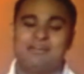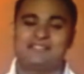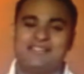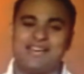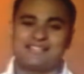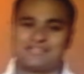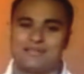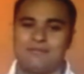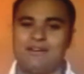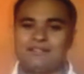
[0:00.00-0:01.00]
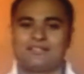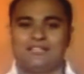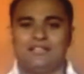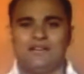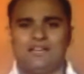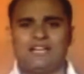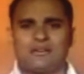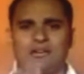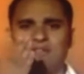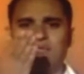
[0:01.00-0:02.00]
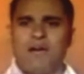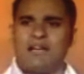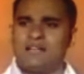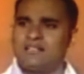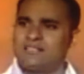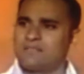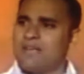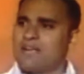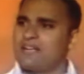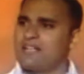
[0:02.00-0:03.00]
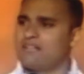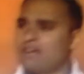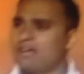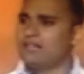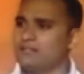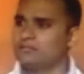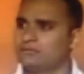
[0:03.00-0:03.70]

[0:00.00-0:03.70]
My dad's theory was, if I get rid of one, I'll just make another one.